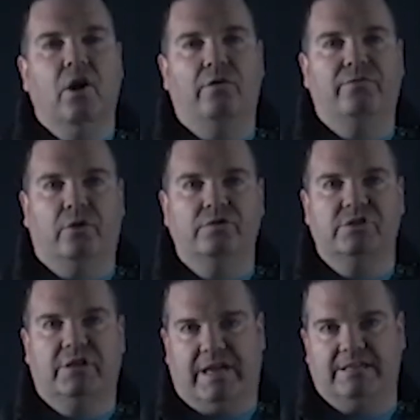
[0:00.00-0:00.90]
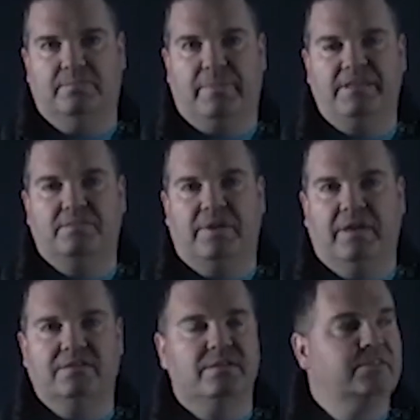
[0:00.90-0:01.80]
of conjugate acid-base
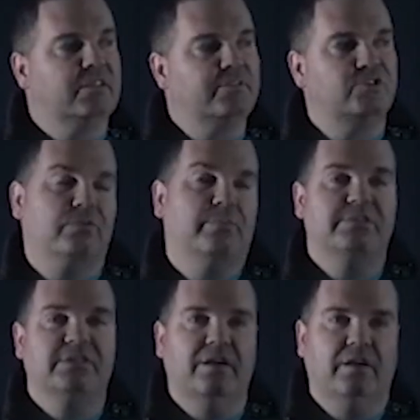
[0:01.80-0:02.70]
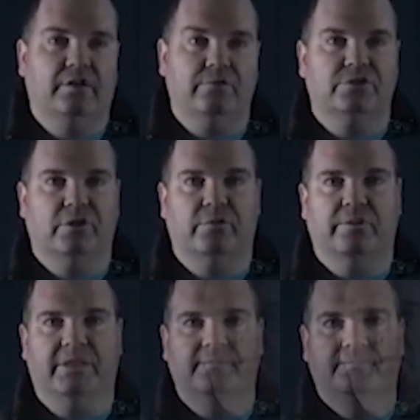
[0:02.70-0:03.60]
pairs. So let me just rub this out and I'll show you what I
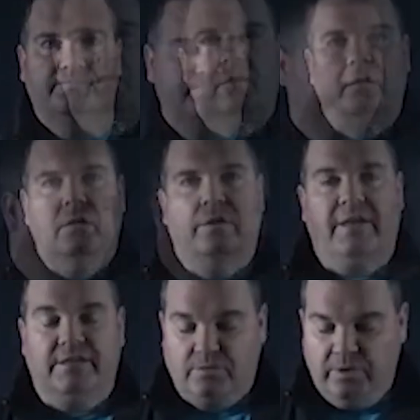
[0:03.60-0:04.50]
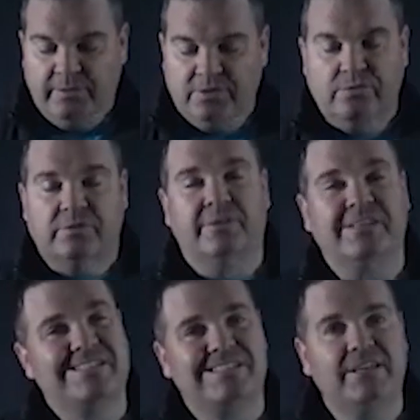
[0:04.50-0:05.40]
mean. Okay, so what I'm going to do is I'm going to
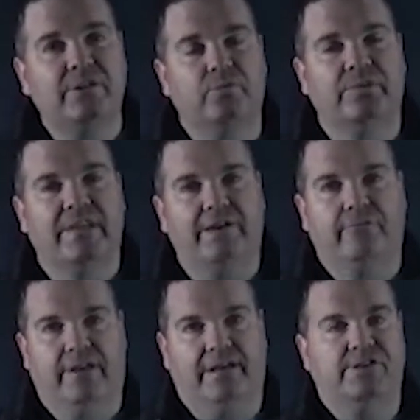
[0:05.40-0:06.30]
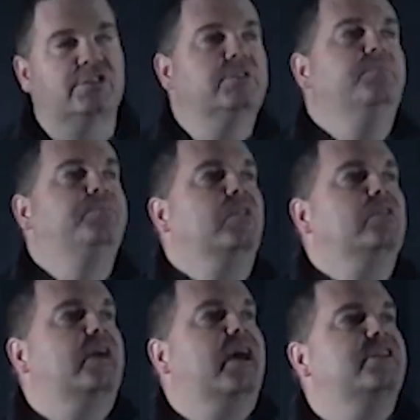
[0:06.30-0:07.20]
stick with that reaction,
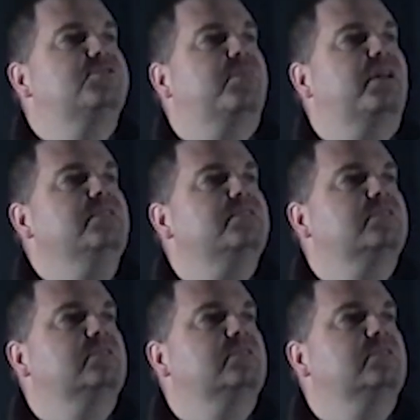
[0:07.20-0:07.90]
the H plus,